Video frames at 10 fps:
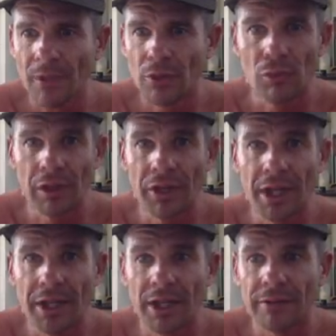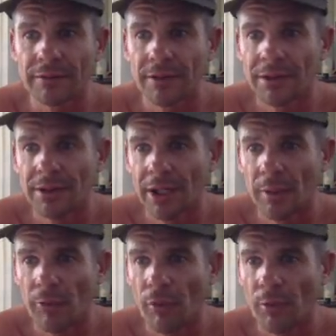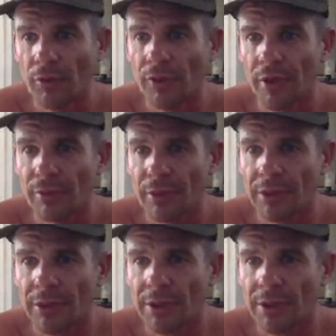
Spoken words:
you really didn't eat enough and your performance is suffering.